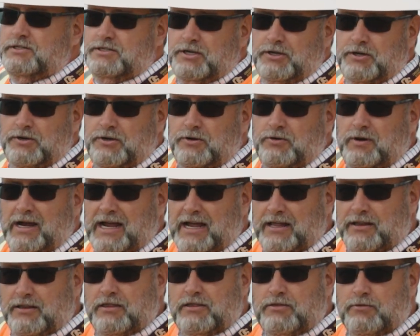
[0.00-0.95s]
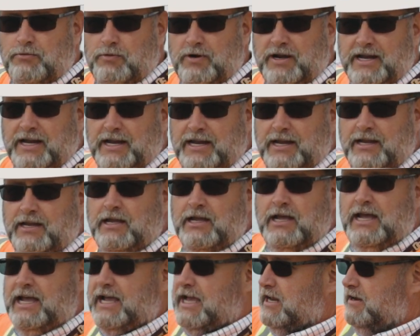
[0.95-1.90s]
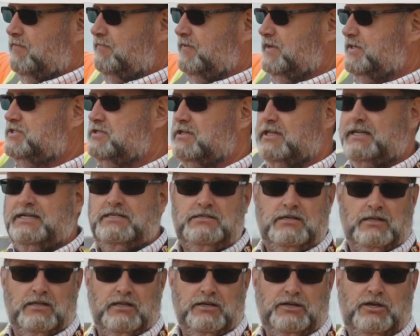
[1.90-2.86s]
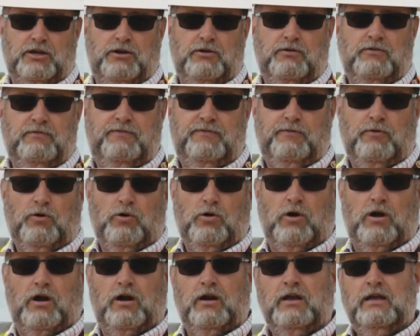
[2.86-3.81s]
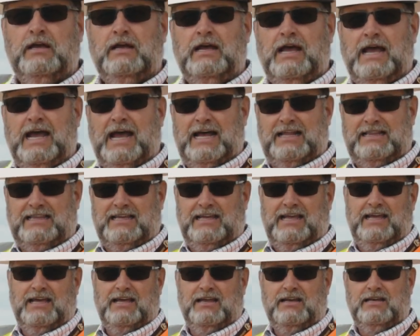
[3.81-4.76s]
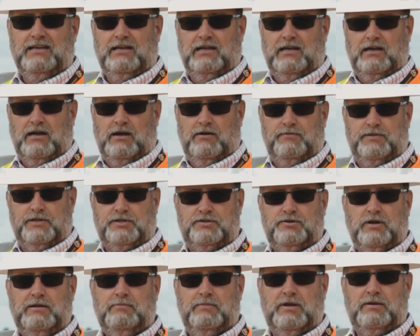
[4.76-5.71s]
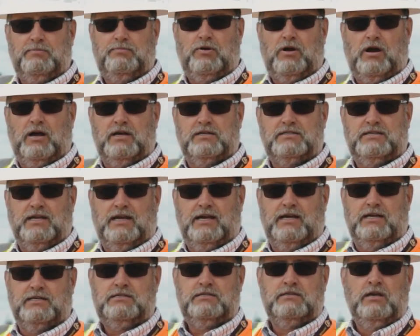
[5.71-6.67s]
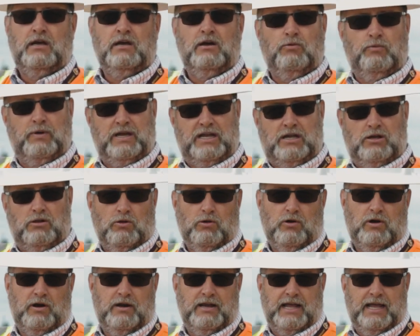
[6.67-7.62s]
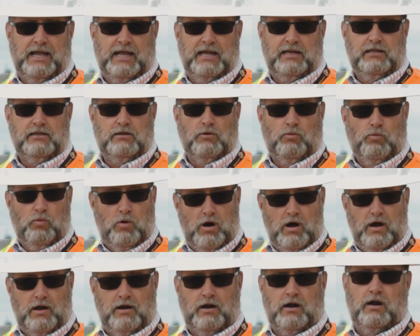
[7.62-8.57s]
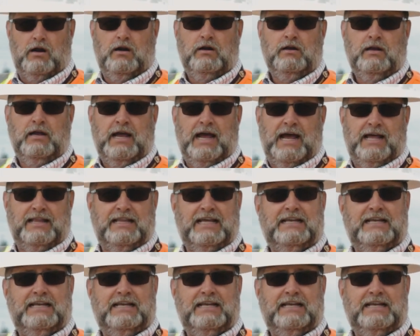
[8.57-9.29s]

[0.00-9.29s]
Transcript: two and three and eventually to Lagoon four. At the end of the treatment process, we chlorinate the water and